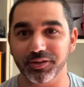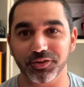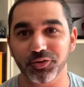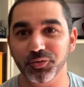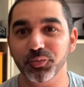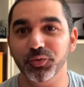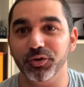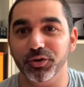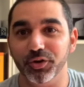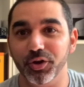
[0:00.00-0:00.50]
you
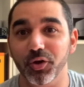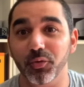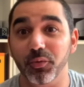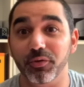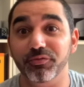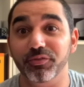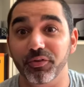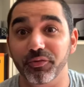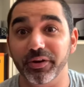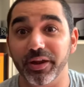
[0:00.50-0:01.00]
wouldn't know what
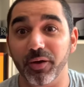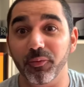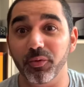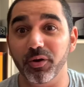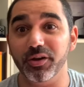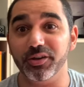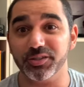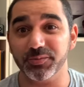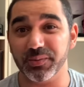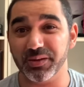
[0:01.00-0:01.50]
phone that
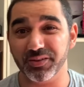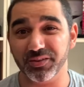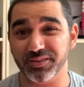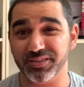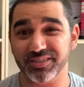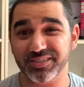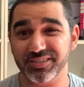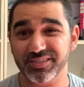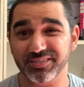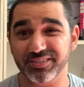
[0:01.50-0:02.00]
was
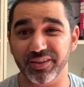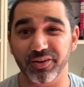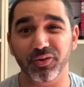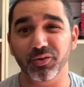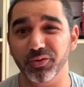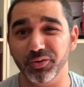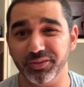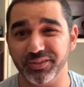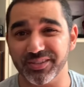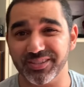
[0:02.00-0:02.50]
because they all
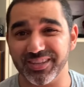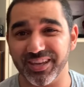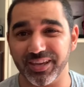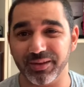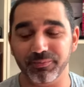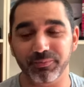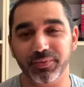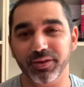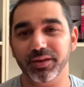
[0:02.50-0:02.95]
look the same.